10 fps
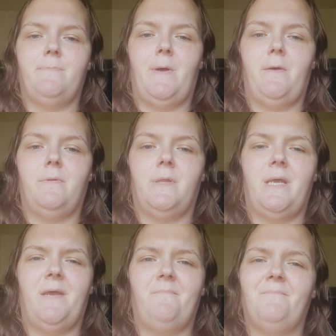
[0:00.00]
my
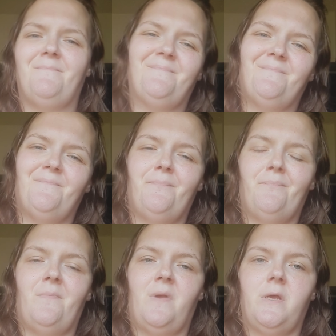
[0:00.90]
only
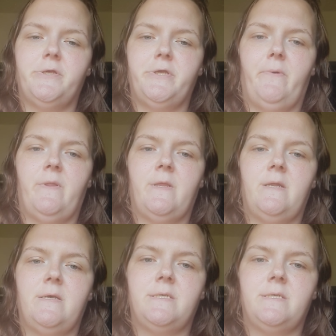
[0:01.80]
issue with it is